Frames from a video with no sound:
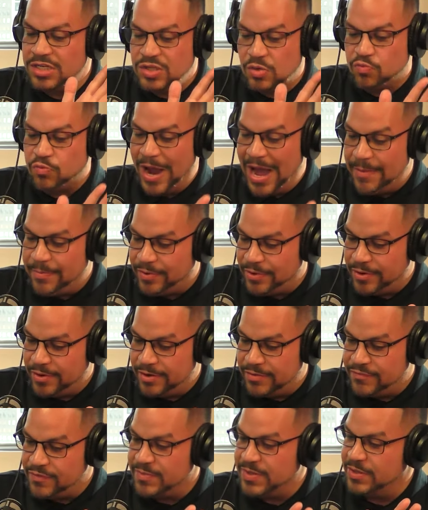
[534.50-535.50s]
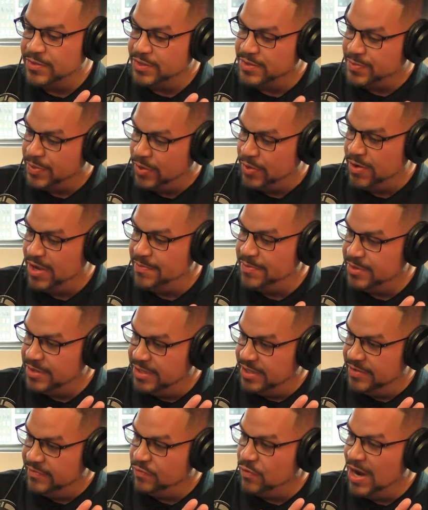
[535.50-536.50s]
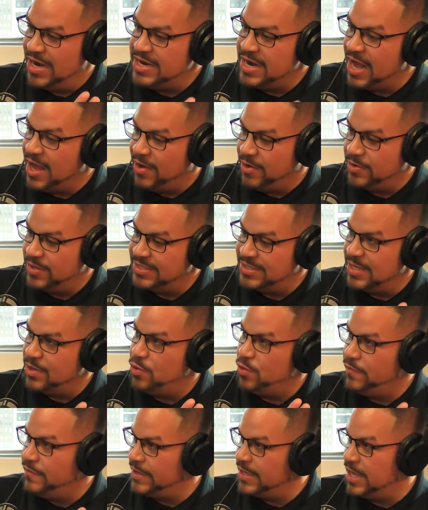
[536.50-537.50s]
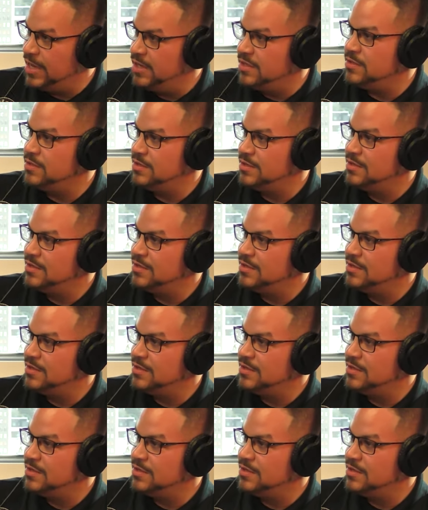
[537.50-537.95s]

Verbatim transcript: is a rapper from Hillsboro, I believe, right now. Is it Hoover Kane?